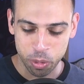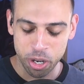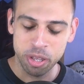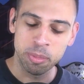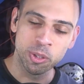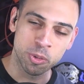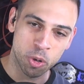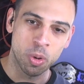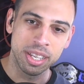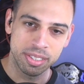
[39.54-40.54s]
one of the most
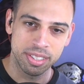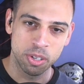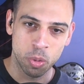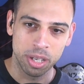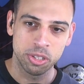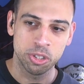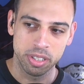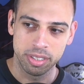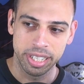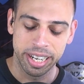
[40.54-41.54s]
requested
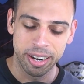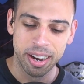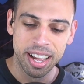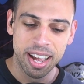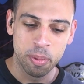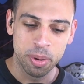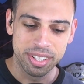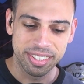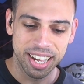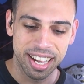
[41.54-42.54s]
questions here
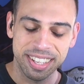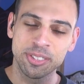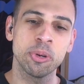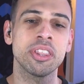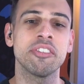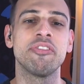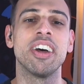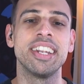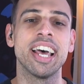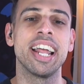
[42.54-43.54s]
was sort of the
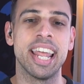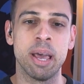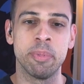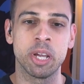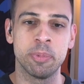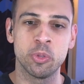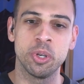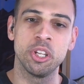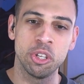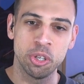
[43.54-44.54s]
fun dynamic
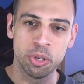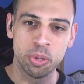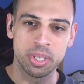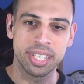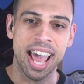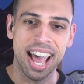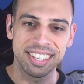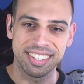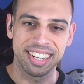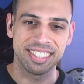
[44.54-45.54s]
between you,
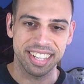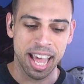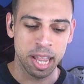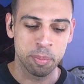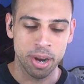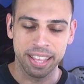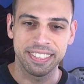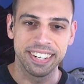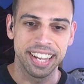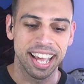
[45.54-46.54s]
Taz, and Excalibur
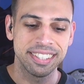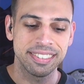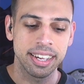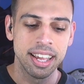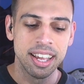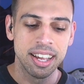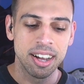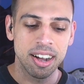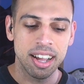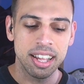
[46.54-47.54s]
at the desk.
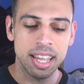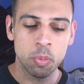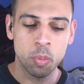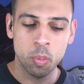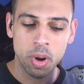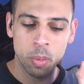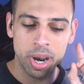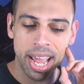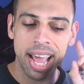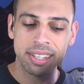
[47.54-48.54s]

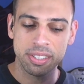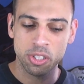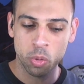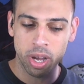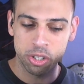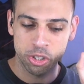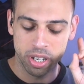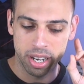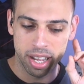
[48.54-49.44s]
When I asked this question,